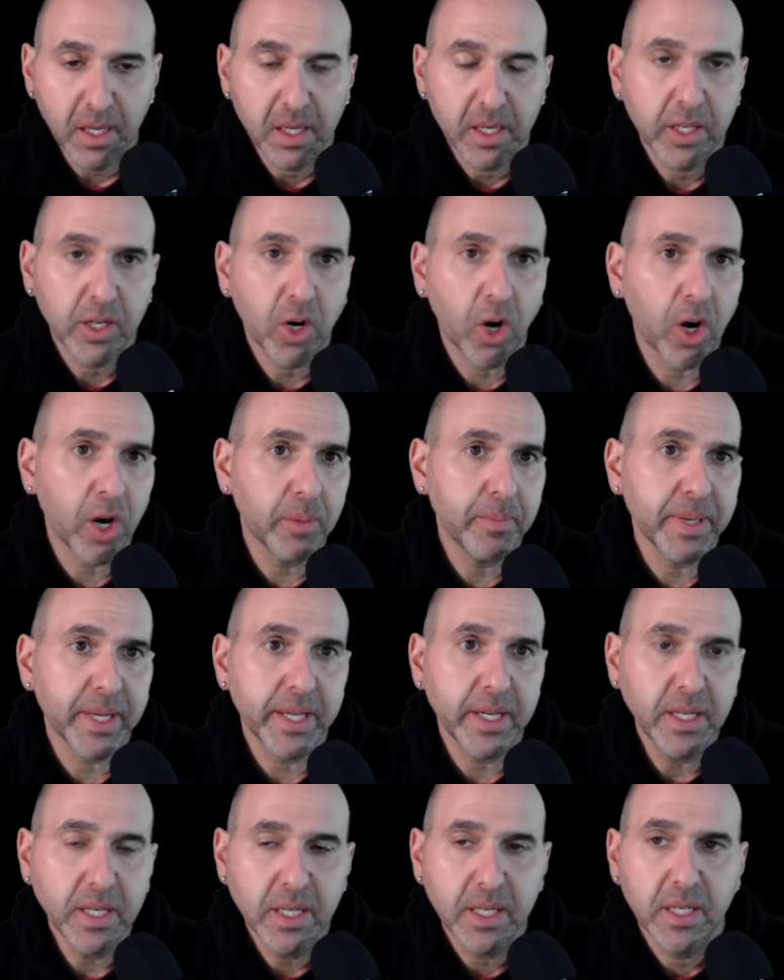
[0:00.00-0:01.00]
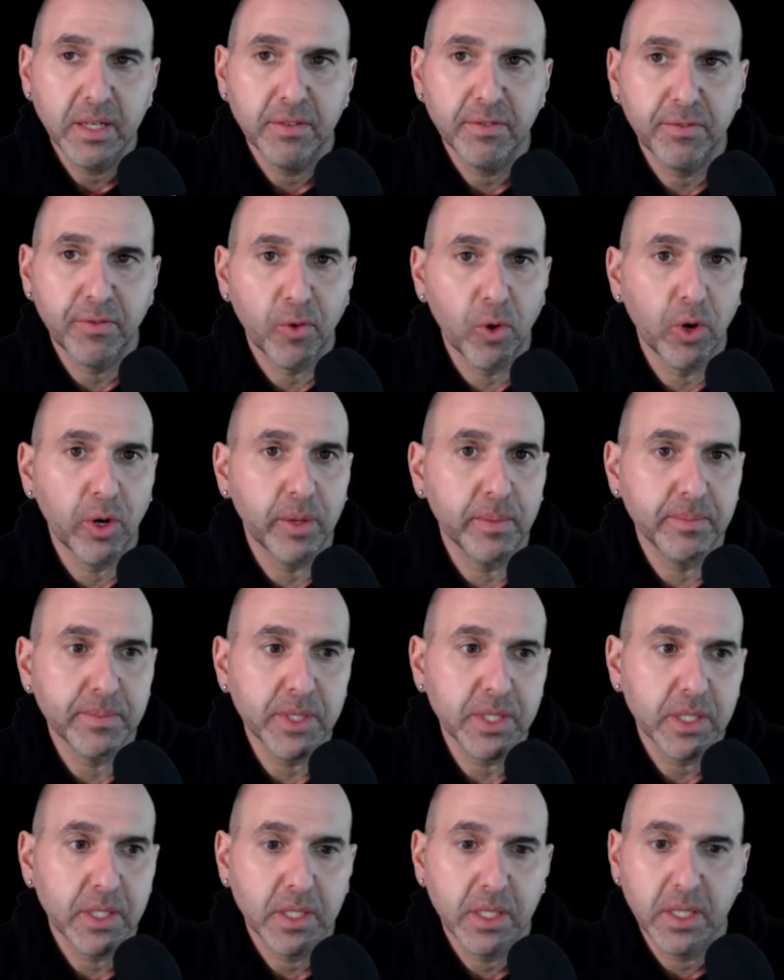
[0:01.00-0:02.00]
Carbon forms
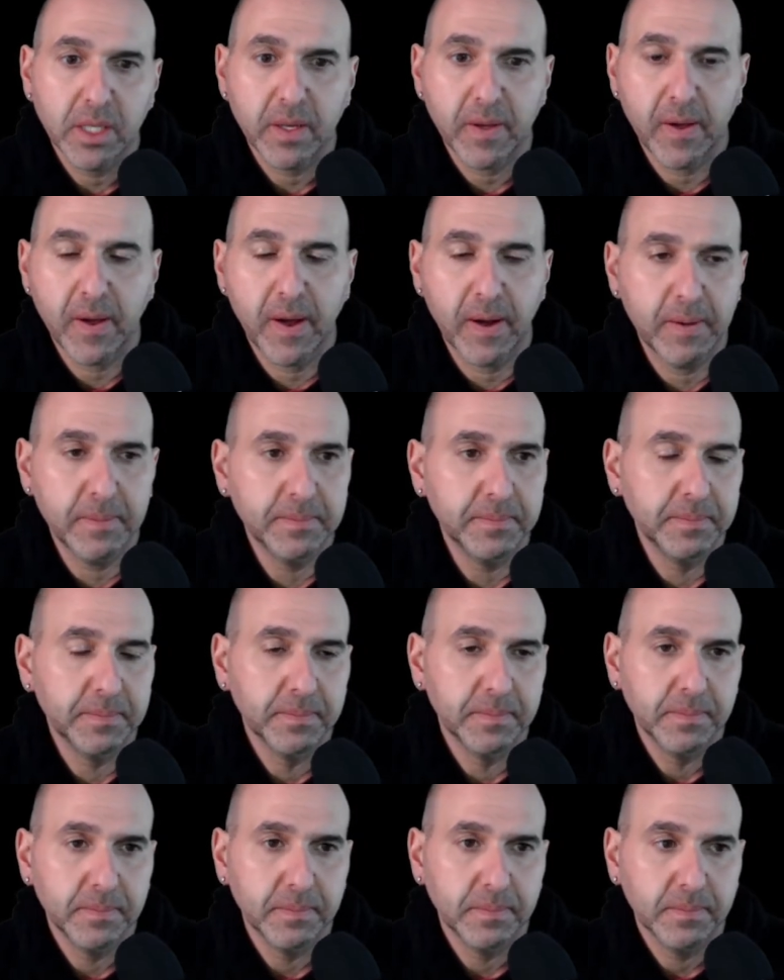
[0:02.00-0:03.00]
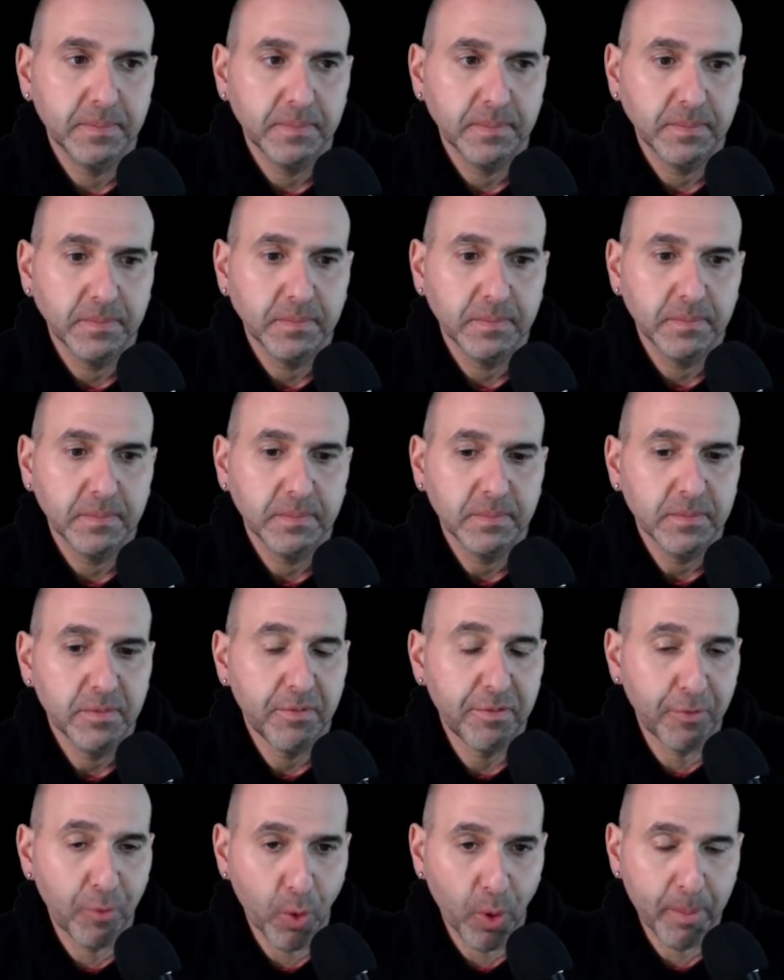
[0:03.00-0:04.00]

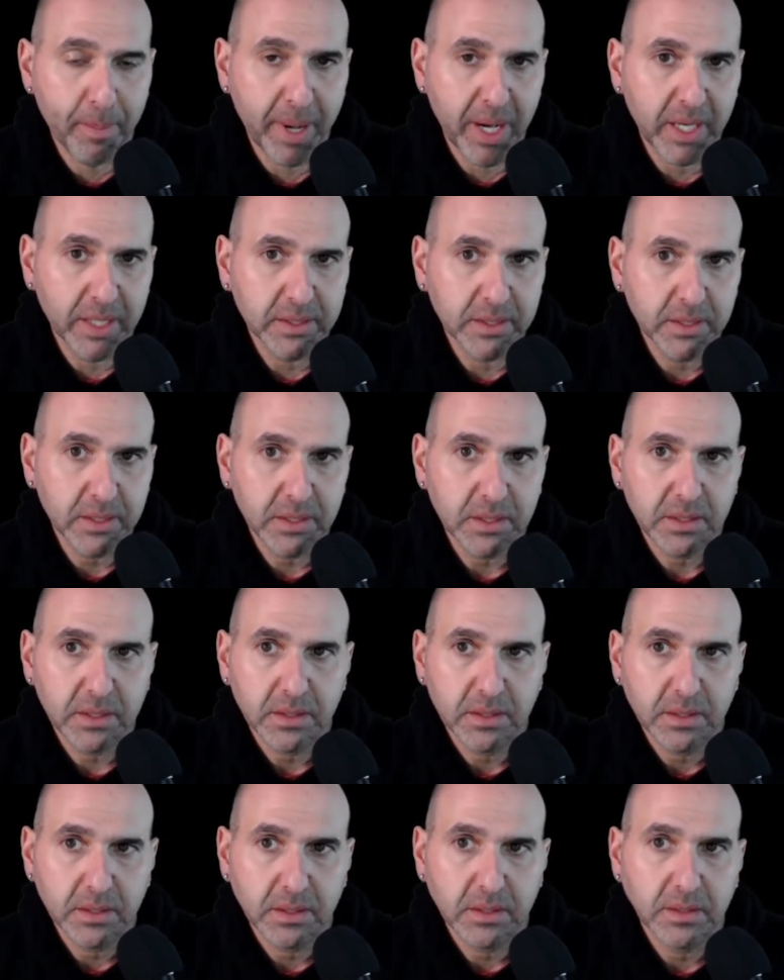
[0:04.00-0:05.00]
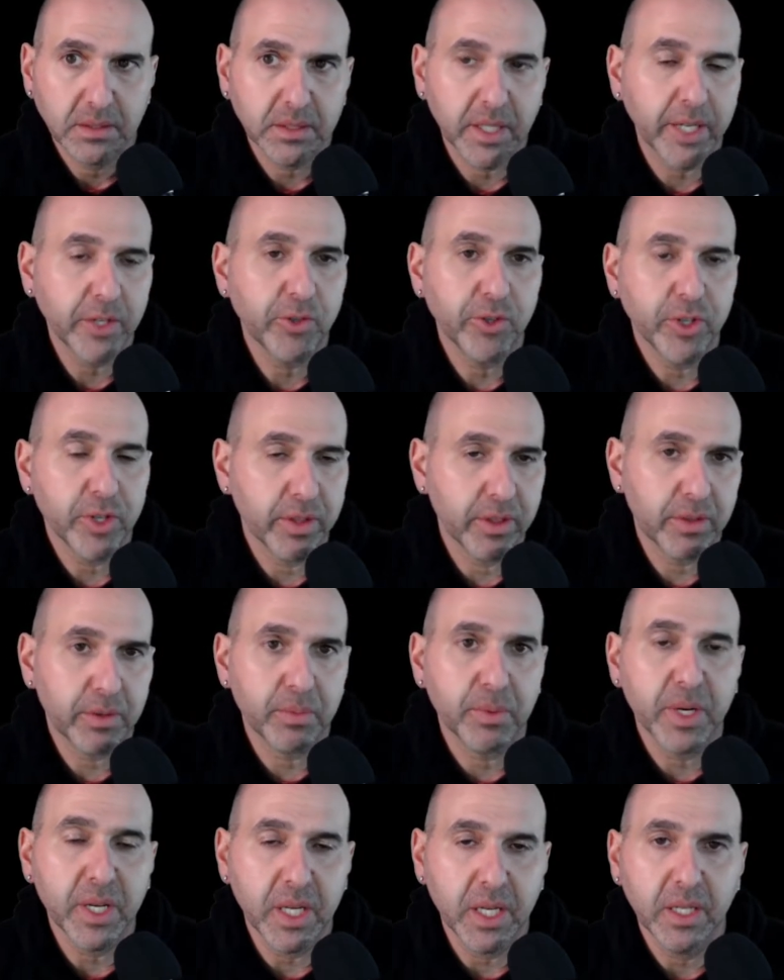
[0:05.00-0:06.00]
4 bonds, nitrogen
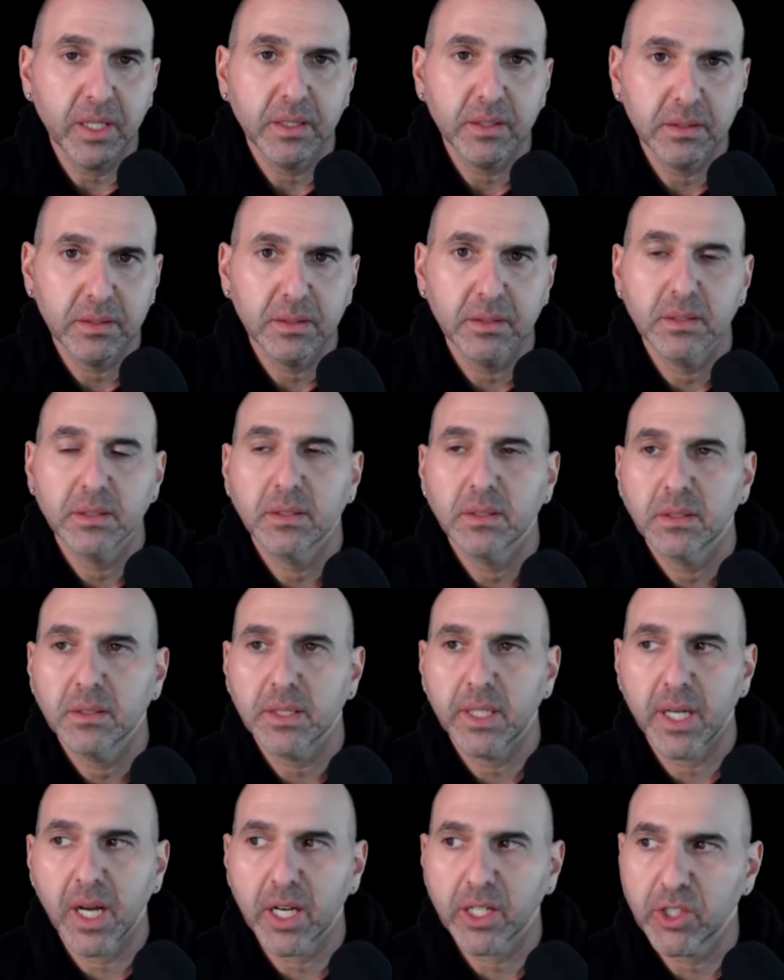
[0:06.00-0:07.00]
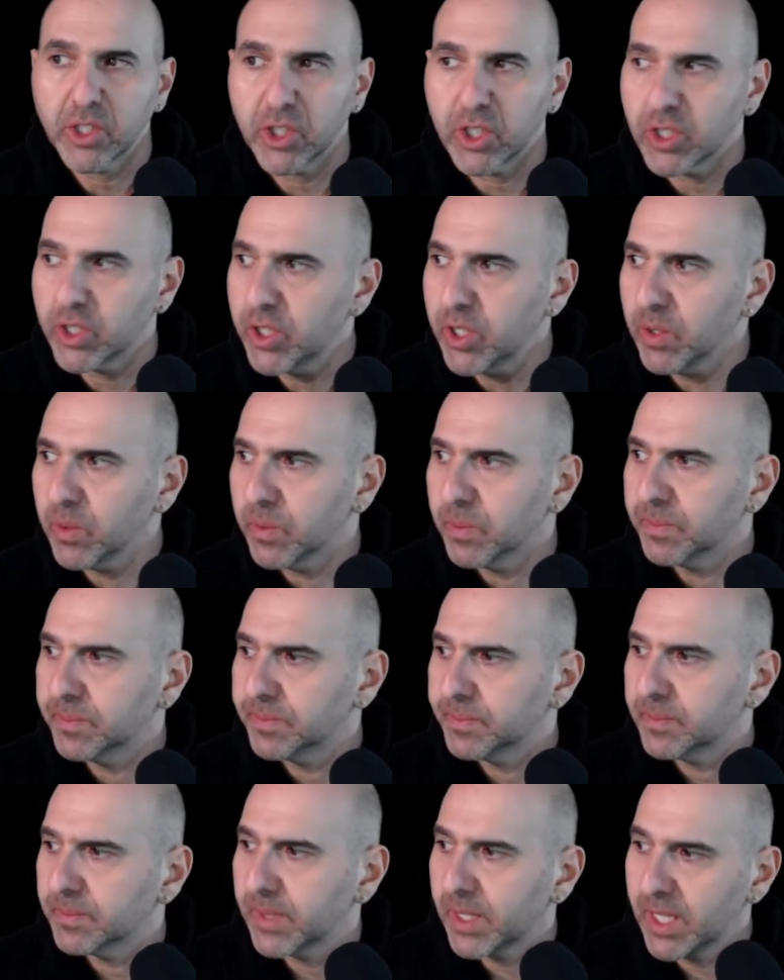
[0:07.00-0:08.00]
3, and oxygen 2
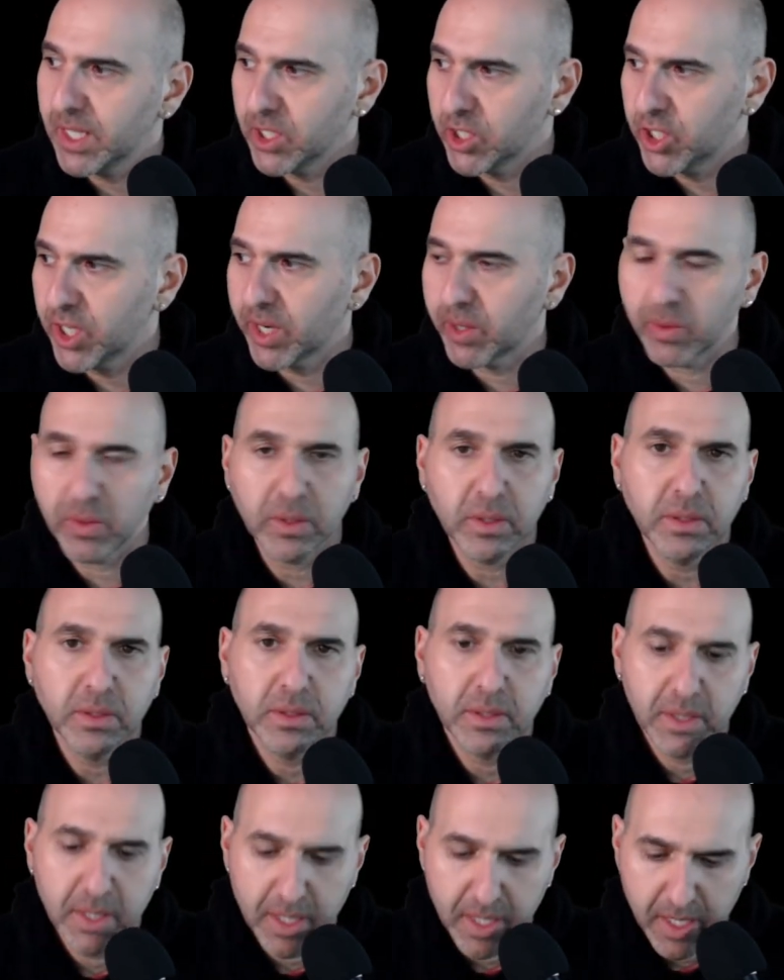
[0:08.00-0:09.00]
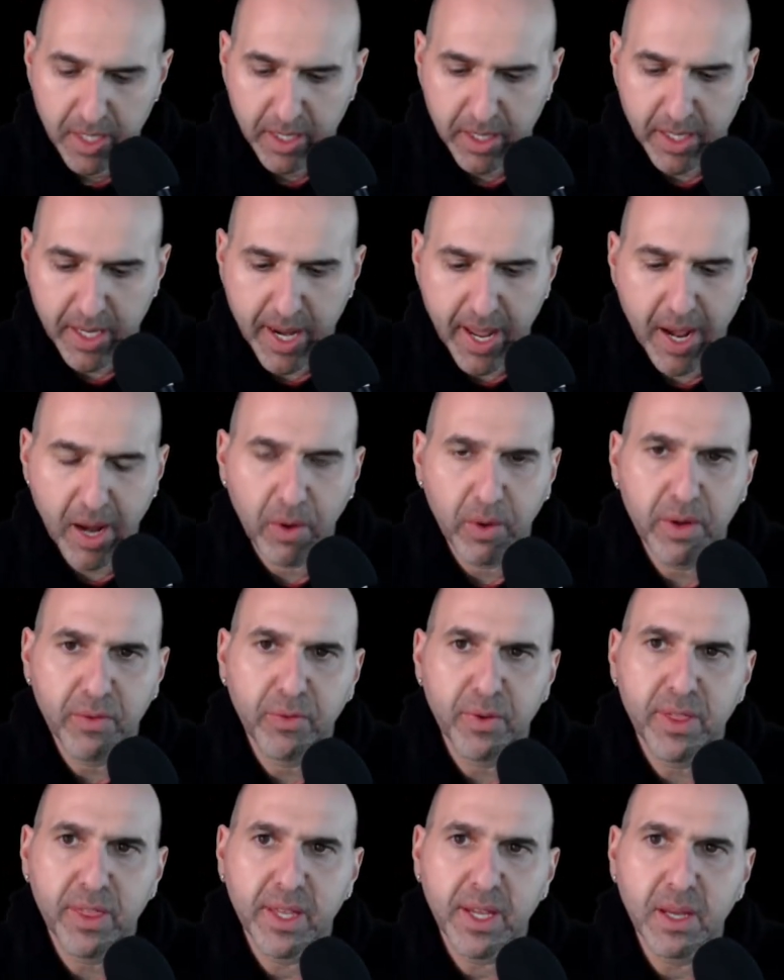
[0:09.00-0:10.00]
in general. Now, if we
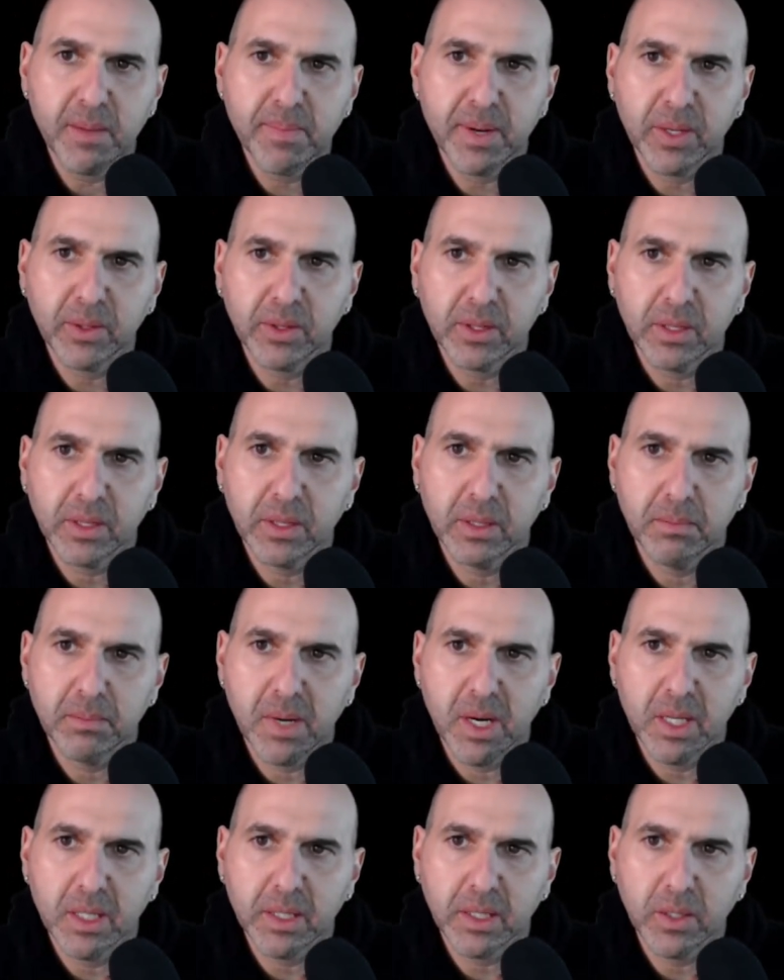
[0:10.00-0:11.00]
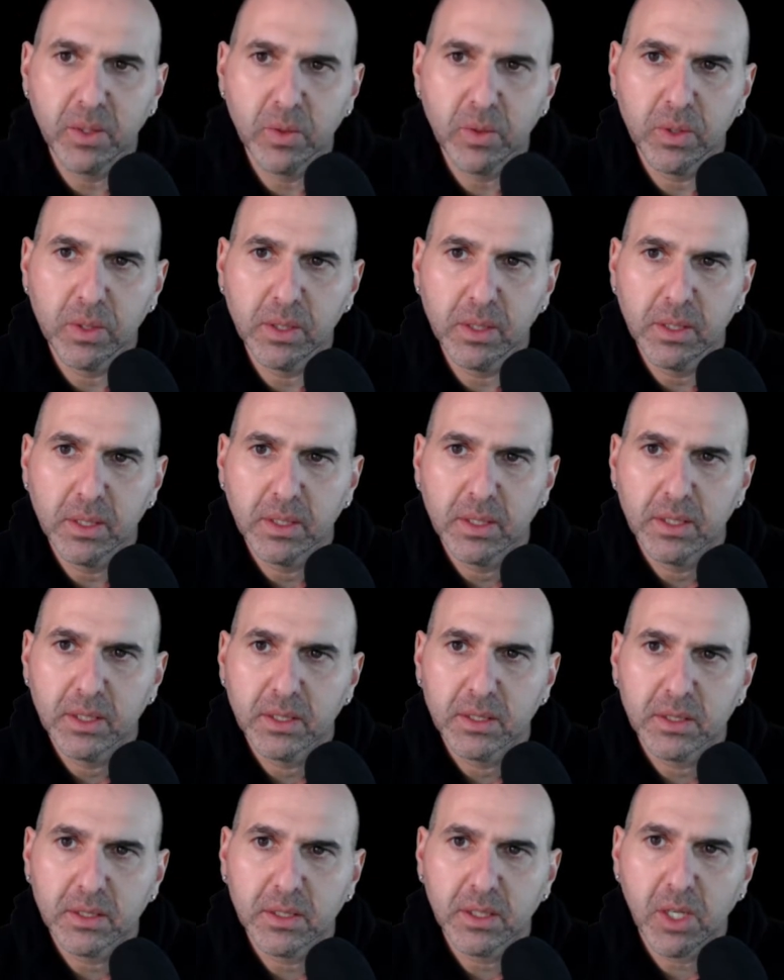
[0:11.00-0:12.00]
think about the molecule
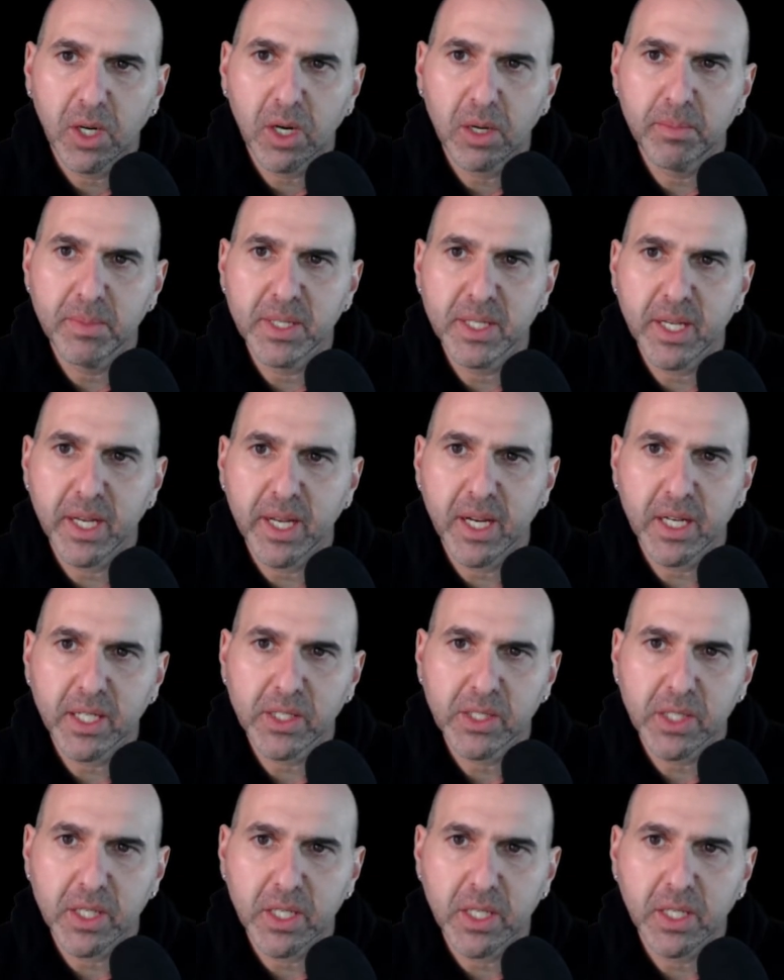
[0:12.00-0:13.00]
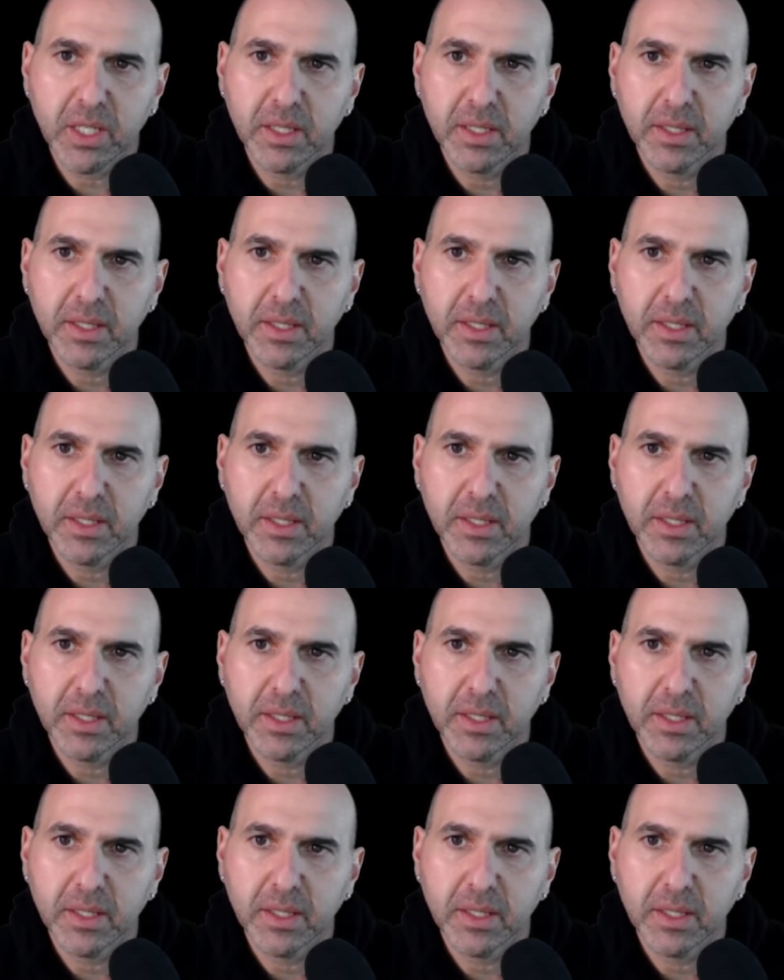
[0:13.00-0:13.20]
carbon dioxide,